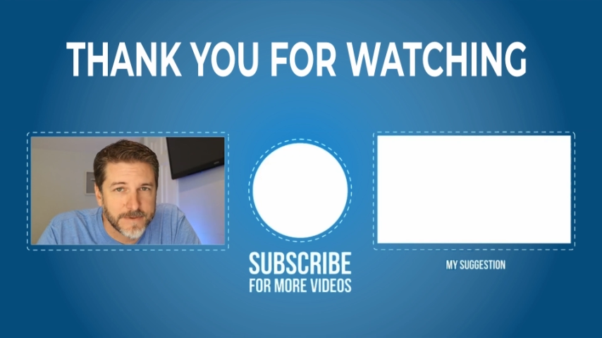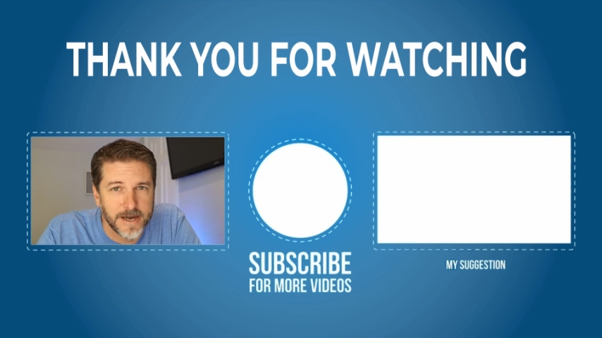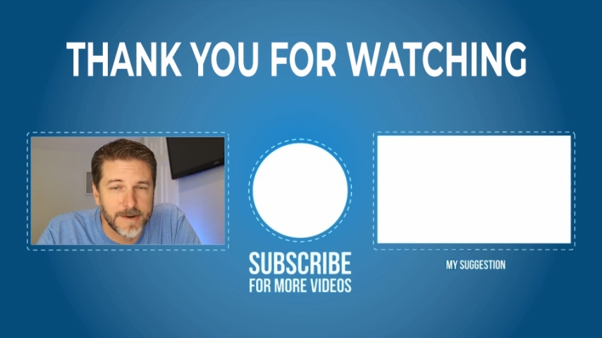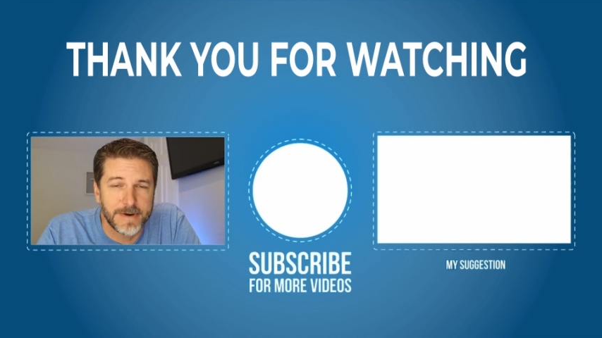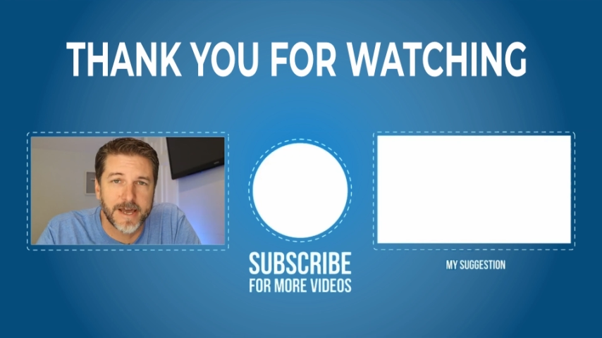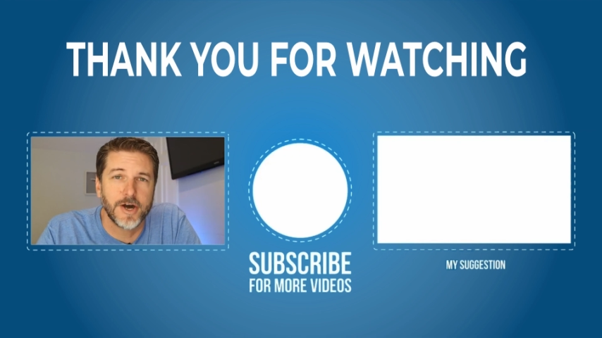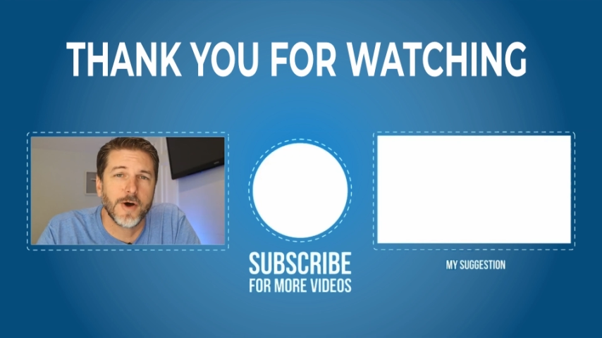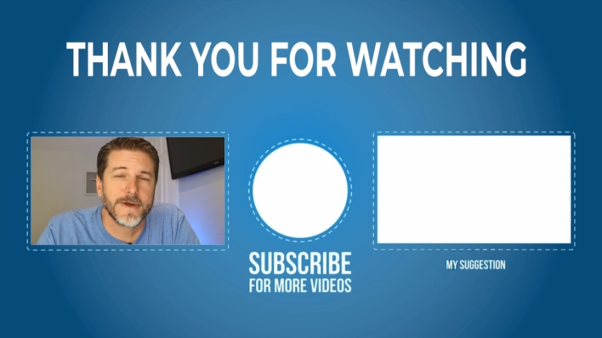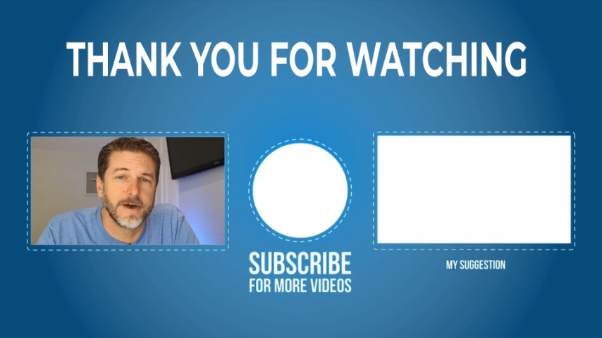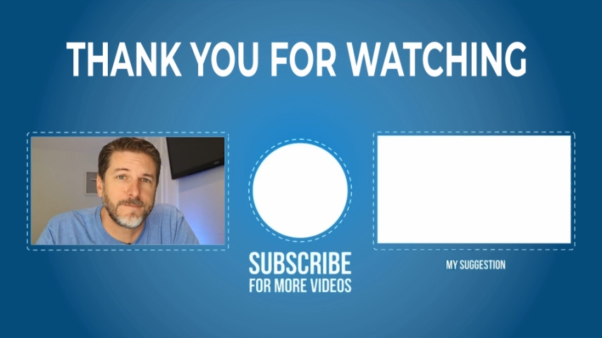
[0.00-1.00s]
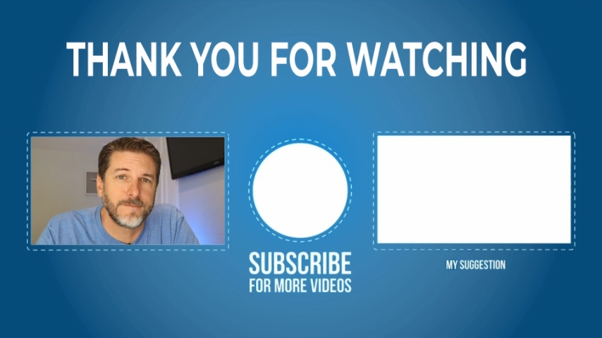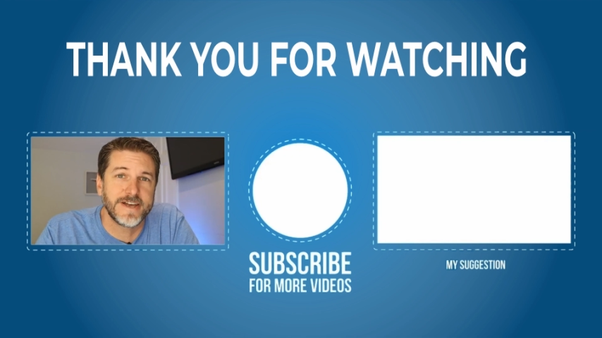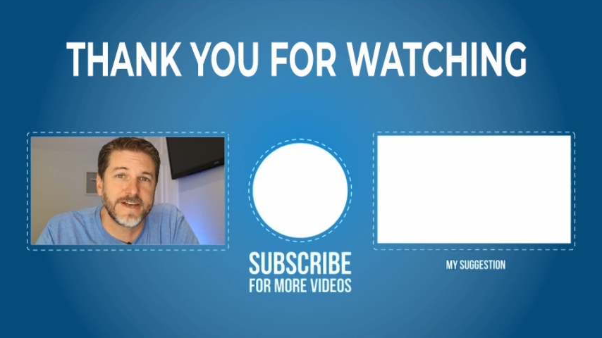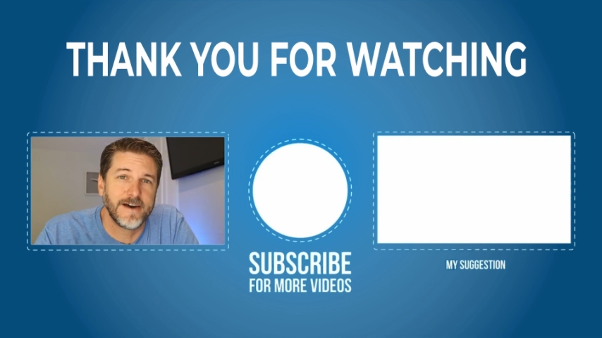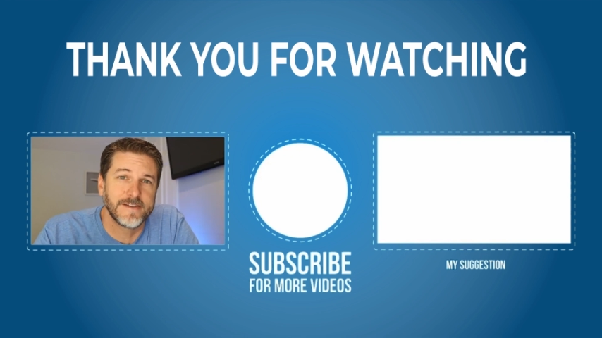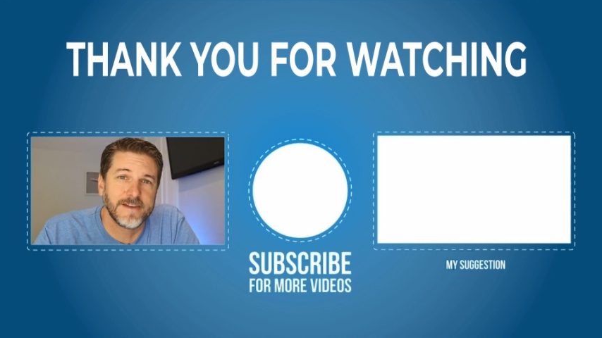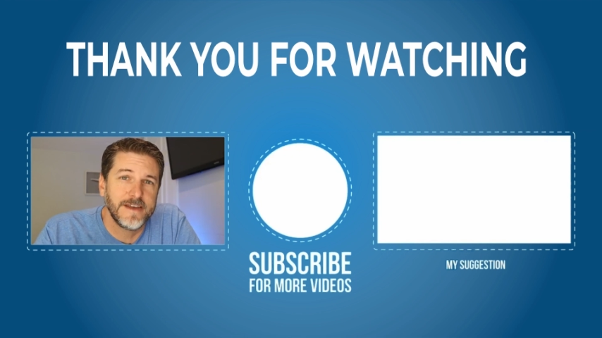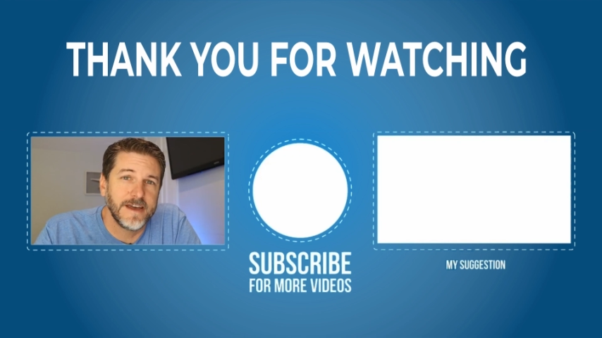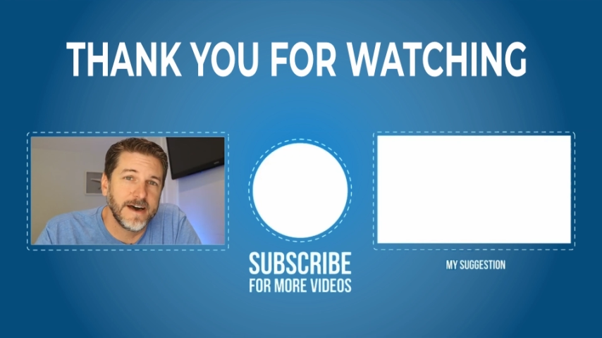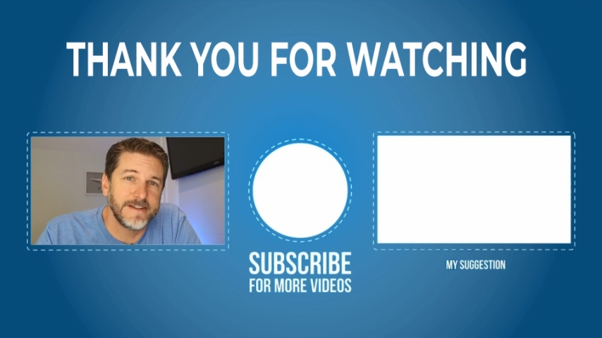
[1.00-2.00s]
But I hope it helped you out.
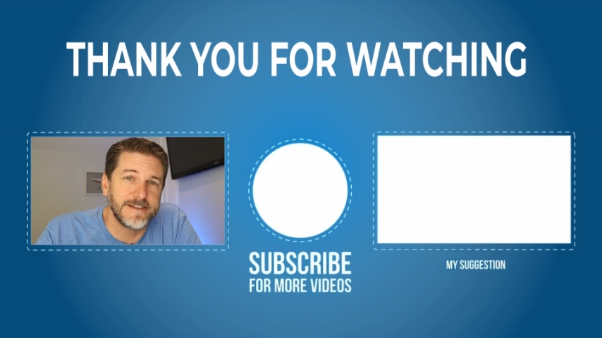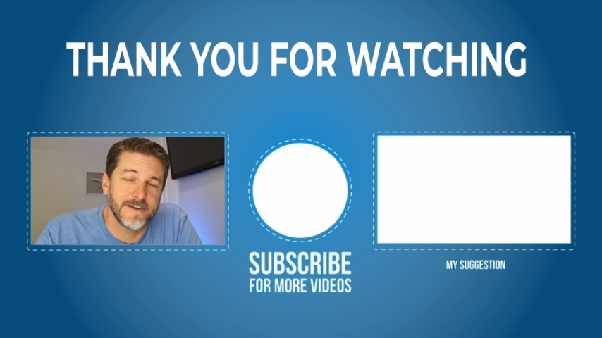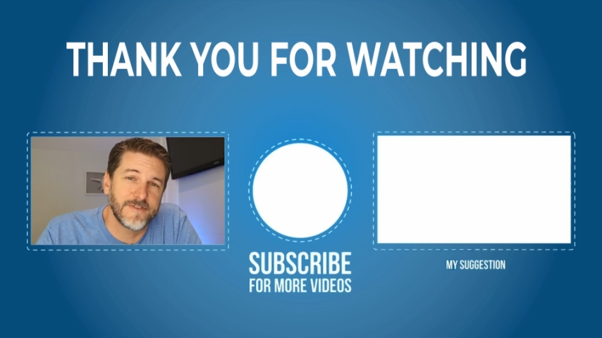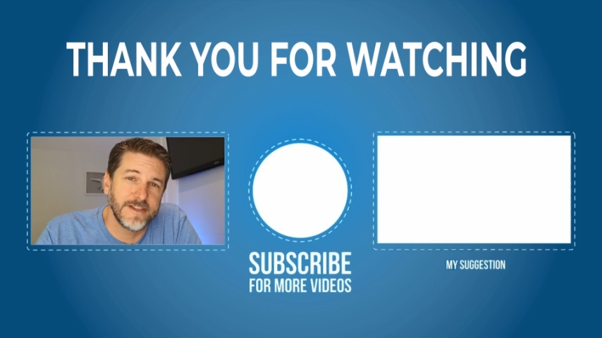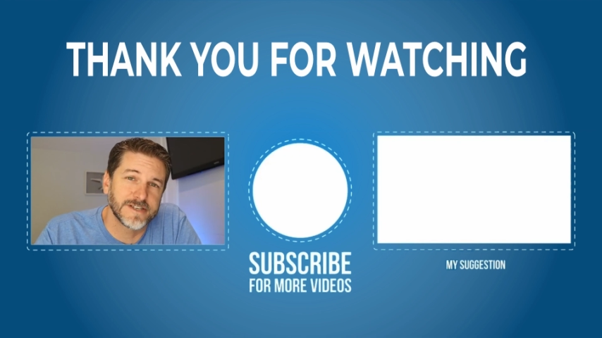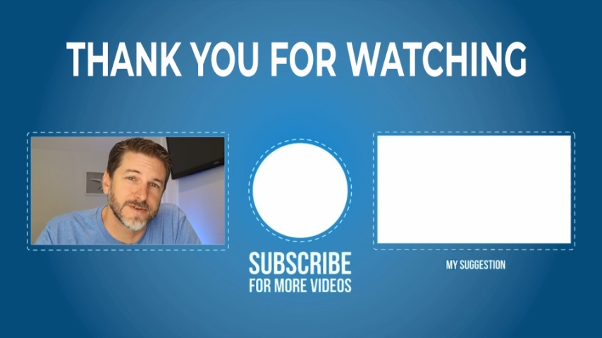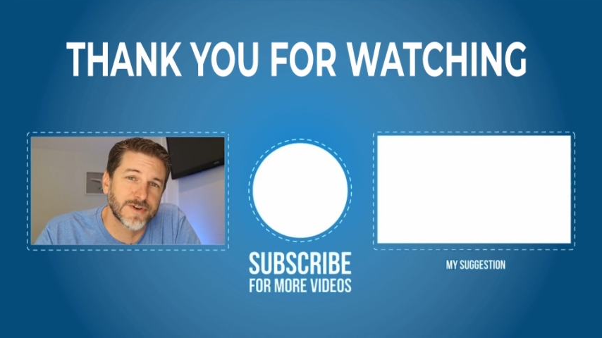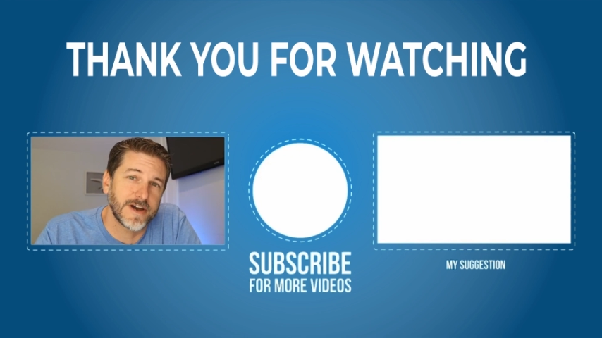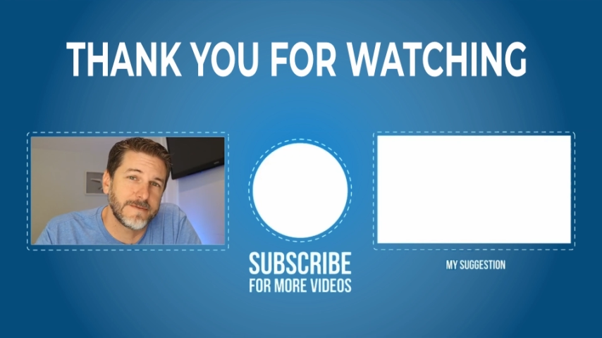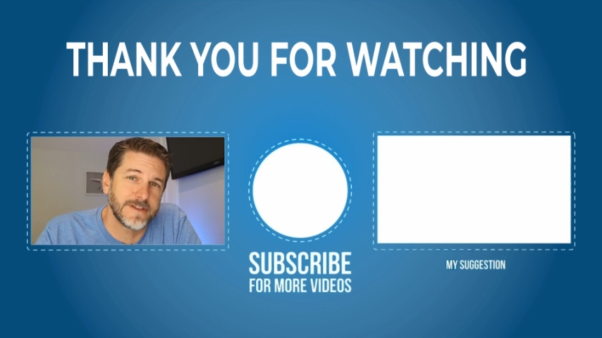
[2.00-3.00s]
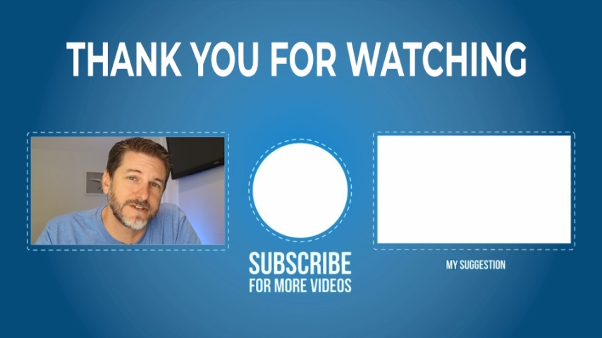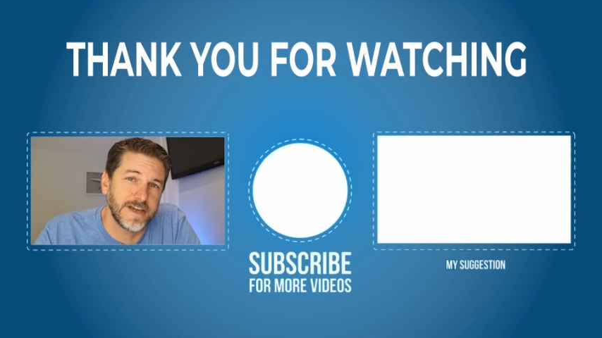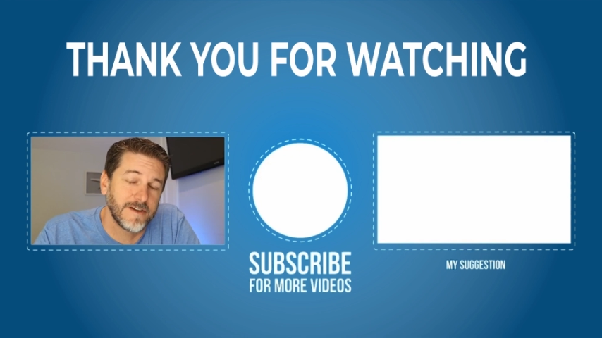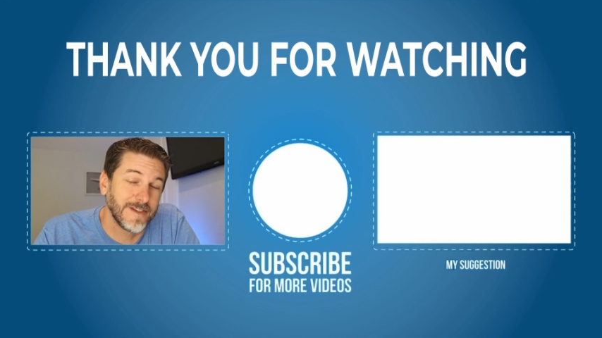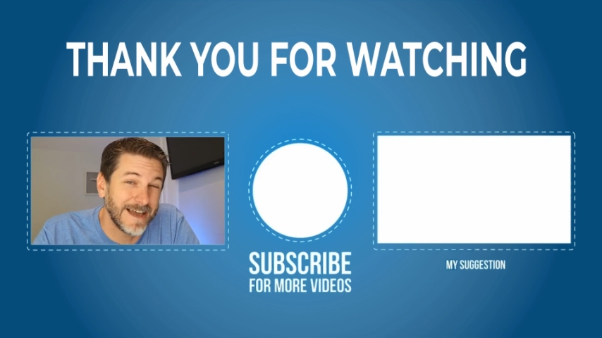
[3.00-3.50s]
Definitely subscribe to the channel.